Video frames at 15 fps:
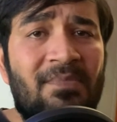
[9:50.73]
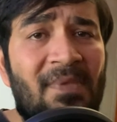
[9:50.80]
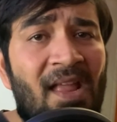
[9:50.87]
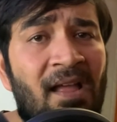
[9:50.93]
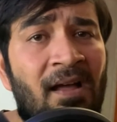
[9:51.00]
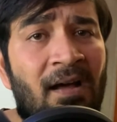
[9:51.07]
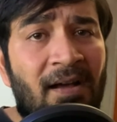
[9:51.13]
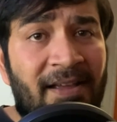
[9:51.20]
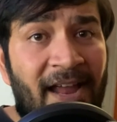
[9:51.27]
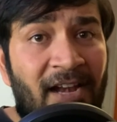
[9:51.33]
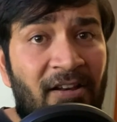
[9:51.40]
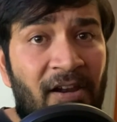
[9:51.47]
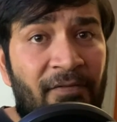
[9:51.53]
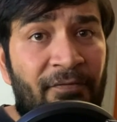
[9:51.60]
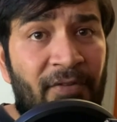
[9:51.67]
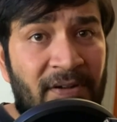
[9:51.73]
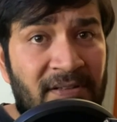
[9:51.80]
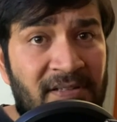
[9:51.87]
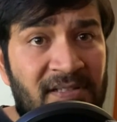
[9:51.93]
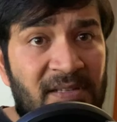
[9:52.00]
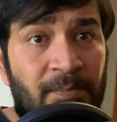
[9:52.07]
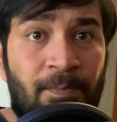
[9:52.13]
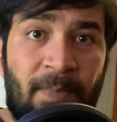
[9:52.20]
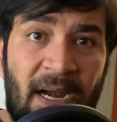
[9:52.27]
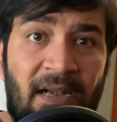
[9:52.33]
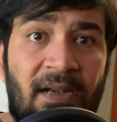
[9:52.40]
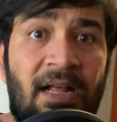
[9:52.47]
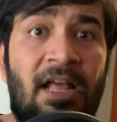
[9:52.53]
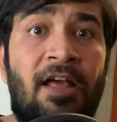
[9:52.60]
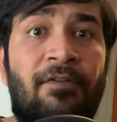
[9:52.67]
uh, get reference but
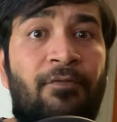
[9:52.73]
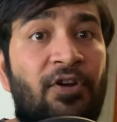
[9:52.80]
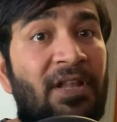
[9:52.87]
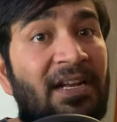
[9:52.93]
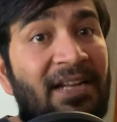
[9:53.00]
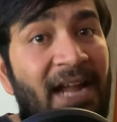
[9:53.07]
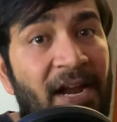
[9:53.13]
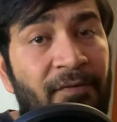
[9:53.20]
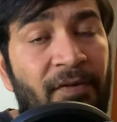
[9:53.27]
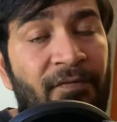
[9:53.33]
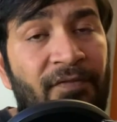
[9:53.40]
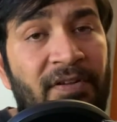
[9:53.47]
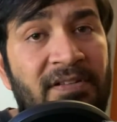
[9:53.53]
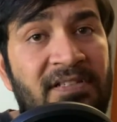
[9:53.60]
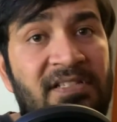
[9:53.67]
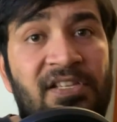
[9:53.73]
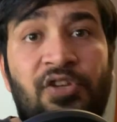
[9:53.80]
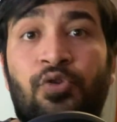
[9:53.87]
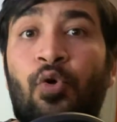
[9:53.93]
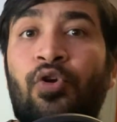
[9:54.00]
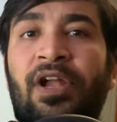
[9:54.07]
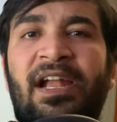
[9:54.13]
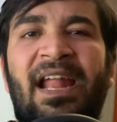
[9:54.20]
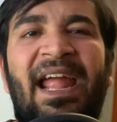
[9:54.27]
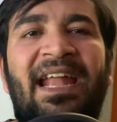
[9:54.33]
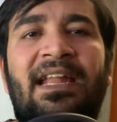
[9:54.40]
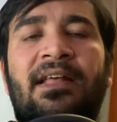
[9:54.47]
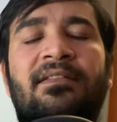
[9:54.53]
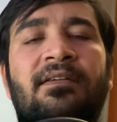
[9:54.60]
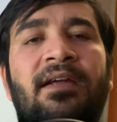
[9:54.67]
for that get reference, you don't need any
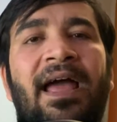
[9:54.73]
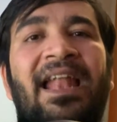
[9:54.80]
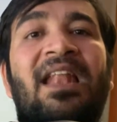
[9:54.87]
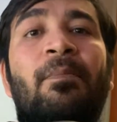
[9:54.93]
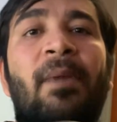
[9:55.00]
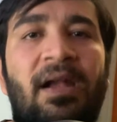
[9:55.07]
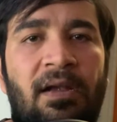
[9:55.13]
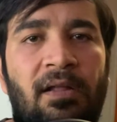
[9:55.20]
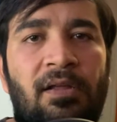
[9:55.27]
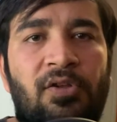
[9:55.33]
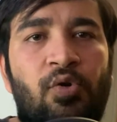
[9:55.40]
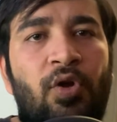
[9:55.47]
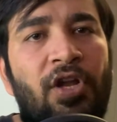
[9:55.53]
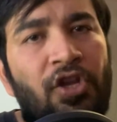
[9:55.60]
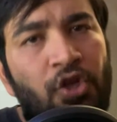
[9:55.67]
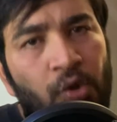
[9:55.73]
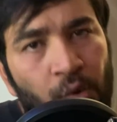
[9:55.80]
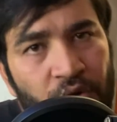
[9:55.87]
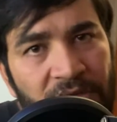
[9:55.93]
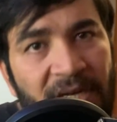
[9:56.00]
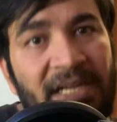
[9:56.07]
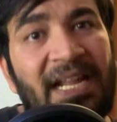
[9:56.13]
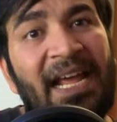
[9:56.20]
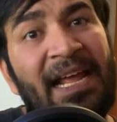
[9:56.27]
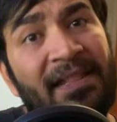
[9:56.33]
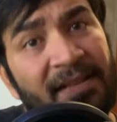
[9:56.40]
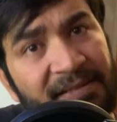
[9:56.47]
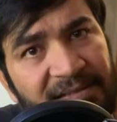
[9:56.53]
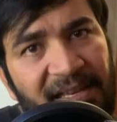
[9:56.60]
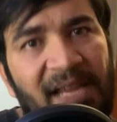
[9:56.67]
other element. You can use it in the
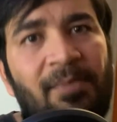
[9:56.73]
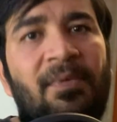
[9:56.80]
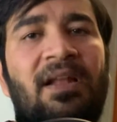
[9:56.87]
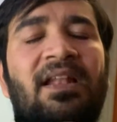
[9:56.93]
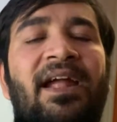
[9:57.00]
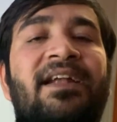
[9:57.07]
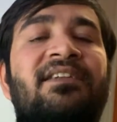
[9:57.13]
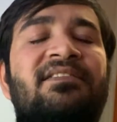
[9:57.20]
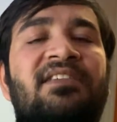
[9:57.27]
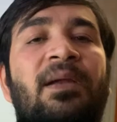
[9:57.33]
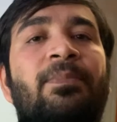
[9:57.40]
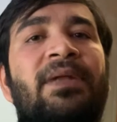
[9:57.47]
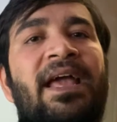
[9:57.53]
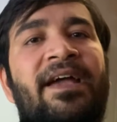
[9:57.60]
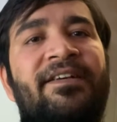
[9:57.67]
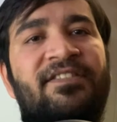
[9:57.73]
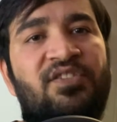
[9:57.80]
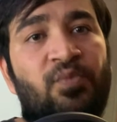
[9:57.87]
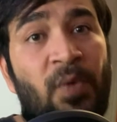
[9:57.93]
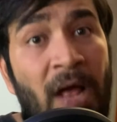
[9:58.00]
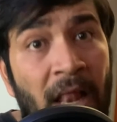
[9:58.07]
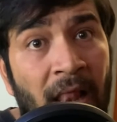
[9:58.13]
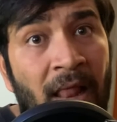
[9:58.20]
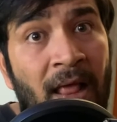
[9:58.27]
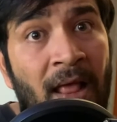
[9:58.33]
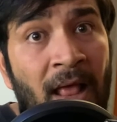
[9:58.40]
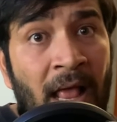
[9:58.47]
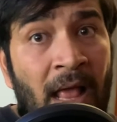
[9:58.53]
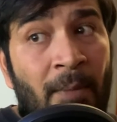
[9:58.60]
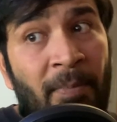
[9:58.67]
same client script as well.
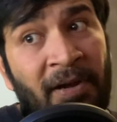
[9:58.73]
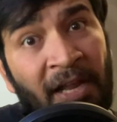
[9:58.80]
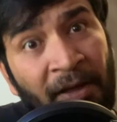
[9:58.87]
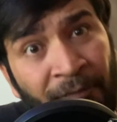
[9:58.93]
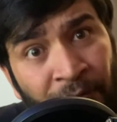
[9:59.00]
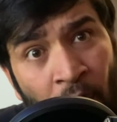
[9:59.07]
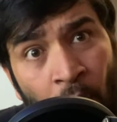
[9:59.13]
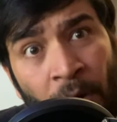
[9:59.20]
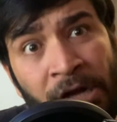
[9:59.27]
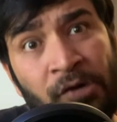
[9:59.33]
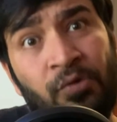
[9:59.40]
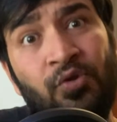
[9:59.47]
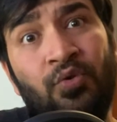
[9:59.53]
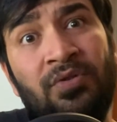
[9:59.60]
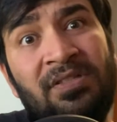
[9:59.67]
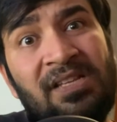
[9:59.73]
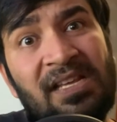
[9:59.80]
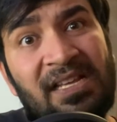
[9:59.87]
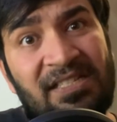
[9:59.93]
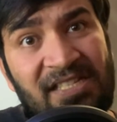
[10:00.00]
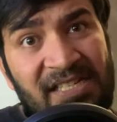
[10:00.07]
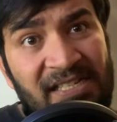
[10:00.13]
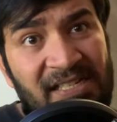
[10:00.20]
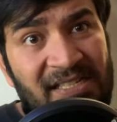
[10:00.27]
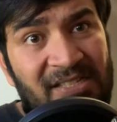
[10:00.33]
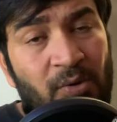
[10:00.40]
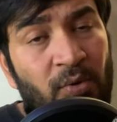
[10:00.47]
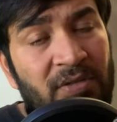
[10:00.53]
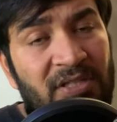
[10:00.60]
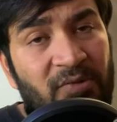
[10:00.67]
But if you're going to use g
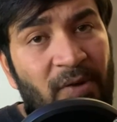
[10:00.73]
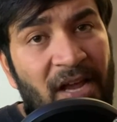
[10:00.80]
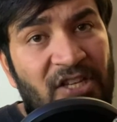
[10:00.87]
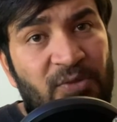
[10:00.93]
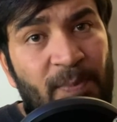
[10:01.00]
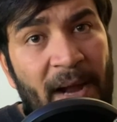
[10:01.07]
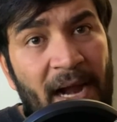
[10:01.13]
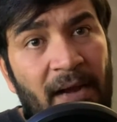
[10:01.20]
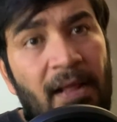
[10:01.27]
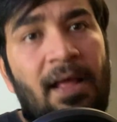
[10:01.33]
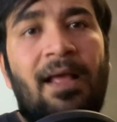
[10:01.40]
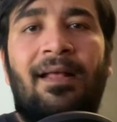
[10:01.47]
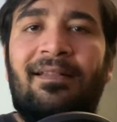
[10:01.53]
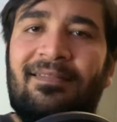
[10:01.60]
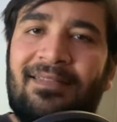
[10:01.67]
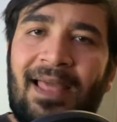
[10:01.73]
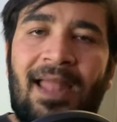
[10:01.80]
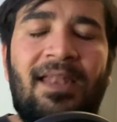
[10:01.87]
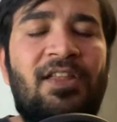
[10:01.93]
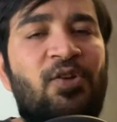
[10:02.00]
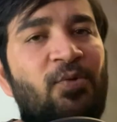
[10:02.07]
underscore scratchpad, then you